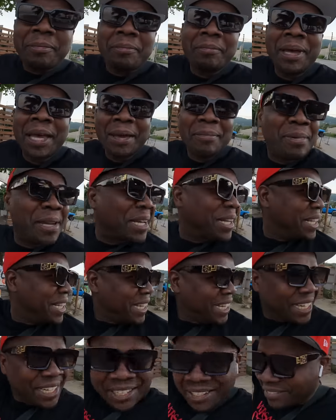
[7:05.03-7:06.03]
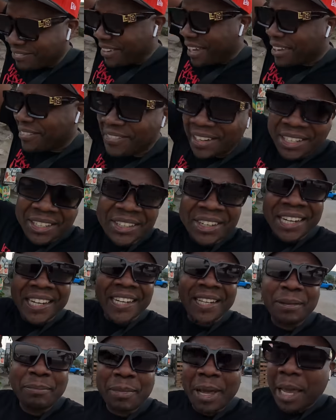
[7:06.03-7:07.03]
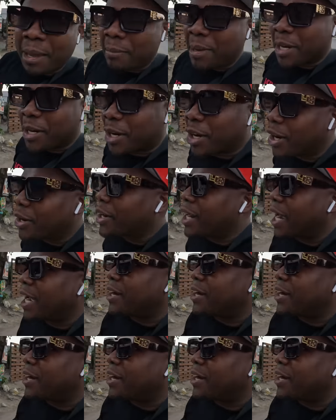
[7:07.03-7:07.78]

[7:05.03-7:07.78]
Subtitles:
Maybe grill, maybe curry,